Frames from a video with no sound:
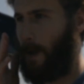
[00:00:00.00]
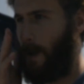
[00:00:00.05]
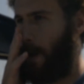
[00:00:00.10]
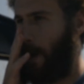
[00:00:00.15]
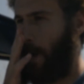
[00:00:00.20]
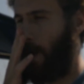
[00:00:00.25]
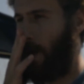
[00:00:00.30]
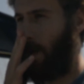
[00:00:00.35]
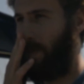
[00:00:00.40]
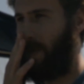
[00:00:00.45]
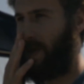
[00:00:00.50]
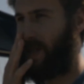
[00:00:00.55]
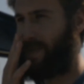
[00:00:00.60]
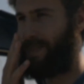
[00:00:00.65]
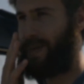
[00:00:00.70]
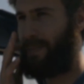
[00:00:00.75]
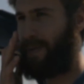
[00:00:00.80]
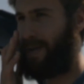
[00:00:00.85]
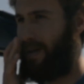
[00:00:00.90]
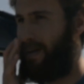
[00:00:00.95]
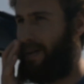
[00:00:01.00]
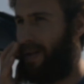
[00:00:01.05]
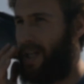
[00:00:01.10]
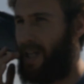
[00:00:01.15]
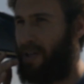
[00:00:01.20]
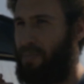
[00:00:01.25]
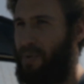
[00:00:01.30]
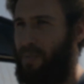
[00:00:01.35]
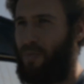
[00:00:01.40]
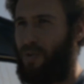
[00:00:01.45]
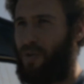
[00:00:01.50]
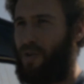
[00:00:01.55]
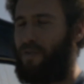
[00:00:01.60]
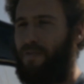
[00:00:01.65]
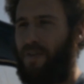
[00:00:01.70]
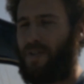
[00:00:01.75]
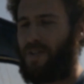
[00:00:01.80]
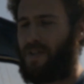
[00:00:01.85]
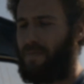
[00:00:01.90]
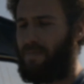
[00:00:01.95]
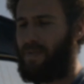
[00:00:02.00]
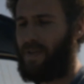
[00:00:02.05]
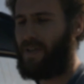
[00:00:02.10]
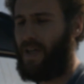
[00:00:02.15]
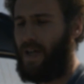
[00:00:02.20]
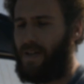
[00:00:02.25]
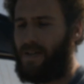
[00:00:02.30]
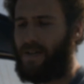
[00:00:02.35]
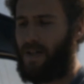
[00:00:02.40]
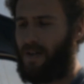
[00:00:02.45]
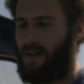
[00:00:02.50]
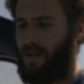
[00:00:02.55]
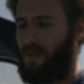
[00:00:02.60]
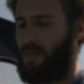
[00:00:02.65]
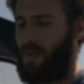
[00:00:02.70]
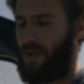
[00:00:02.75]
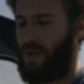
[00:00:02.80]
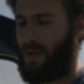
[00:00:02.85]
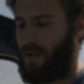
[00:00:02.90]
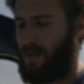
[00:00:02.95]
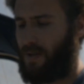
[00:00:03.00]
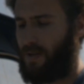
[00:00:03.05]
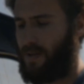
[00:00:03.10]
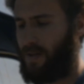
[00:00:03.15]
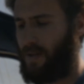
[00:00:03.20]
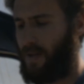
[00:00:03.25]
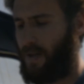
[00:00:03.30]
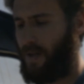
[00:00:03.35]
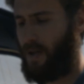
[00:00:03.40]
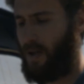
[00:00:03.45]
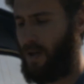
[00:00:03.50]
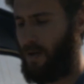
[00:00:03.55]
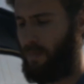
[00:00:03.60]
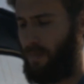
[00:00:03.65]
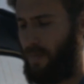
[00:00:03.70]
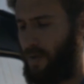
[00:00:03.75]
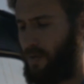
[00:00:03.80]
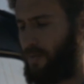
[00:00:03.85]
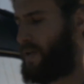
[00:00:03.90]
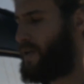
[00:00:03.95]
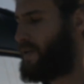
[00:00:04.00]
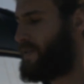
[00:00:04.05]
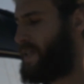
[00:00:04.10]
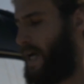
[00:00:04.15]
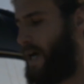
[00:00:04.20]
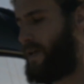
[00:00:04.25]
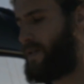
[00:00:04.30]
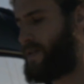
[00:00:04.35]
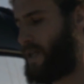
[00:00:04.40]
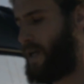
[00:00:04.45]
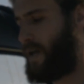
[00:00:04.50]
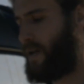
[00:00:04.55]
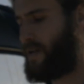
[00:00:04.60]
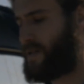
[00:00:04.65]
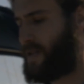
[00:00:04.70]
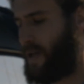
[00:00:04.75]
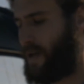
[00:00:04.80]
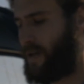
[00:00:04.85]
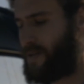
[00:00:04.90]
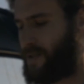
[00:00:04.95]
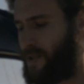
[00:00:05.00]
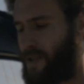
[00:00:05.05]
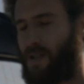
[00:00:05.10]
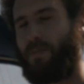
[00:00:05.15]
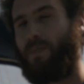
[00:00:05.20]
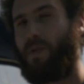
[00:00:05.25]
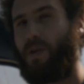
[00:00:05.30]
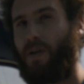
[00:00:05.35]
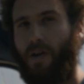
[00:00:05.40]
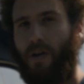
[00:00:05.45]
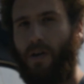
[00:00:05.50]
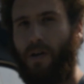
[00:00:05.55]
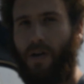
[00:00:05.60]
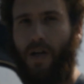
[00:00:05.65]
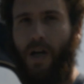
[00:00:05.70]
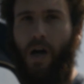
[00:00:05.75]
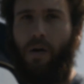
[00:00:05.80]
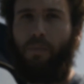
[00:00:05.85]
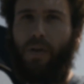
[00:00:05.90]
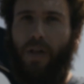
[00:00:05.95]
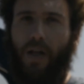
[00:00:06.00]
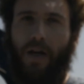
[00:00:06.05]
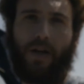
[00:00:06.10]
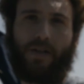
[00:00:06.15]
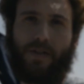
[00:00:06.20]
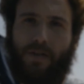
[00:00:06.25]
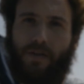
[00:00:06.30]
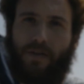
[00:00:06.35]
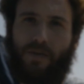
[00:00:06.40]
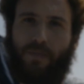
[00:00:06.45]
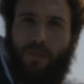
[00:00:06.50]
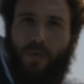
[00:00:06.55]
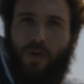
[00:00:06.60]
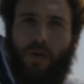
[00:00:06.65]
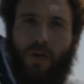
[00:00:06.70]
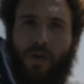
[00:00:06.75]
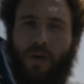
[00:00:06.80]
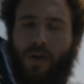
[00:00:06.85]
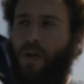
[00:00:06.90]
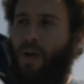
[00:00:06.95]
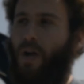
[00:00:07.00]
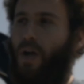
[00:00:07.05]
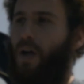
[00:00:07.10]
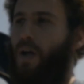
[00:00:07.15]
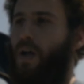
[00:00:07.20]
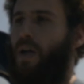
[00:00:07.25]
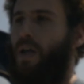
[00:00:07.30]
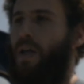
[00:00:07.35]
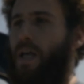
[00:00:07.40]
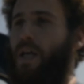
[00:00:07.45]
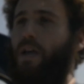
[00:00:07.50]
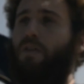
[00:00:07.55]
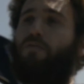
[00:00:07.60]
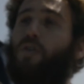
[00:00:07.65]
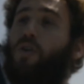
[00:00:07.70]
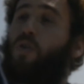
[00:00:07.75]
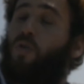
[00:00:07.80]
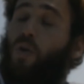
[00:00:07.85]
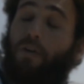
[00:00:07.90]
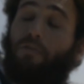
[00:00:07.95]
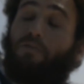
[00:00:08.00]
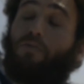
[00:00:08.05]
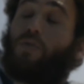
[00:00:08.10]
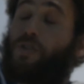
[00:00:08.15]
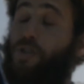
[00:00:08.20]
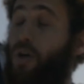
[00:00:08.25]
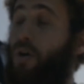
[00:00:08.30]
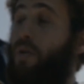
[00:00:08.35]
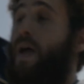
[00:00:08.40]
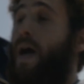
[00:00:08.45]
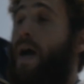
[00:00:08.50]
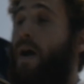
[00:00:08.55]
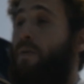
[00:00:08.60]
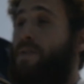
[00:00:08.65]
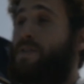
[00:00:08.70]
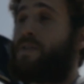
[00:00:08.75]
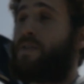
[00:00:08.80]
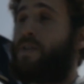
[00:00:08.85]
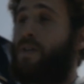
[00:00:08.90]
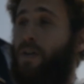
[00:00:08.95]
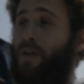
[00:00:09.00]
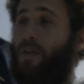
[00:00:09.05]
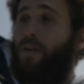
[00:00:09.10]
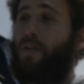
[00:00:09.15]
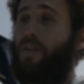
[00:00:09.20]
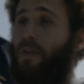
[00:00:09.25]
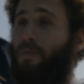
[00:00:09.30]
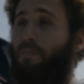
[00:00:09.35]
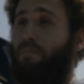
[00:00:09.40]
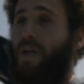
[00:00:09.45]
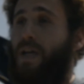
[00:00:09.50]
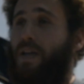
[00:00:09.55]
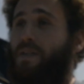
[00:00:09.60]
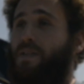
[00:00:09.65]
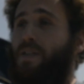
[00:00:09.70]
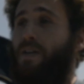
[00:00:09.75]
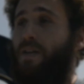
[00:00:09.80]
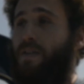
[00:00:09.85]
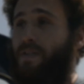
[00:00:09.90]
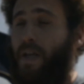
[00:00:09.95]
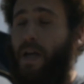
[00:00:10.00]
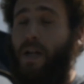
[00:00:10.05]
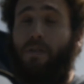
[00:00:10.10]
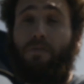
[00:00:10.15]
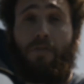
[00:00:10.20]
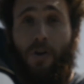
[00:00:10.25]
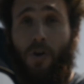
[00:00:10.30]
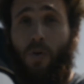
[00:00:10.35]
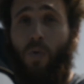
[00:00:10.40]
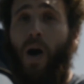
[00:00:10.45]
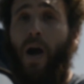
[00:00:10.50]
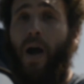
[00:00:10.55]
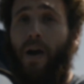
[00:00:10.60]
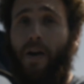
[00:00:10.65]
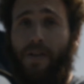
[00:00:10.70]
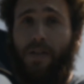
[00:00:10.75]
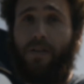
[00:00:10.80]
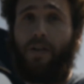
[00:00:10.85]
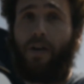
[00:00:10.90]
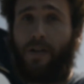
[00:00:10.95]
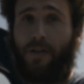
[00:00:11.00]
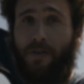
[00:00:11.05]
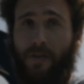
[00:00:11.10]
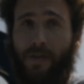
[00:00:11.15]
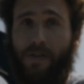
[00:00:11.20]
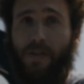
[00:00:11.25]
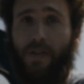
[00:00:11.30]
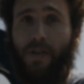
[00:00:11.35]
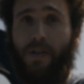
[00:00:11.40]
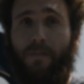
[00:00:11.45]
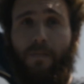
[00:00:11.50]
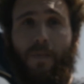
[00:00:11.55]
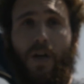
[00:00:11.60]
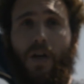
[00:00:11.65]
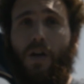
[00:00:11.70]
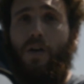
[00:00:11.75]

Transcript: It's maybe a little bit more efficient, but not terribly. The real downside is that it's just more complex. There's more. So that was the big deal, is that it requires electricity.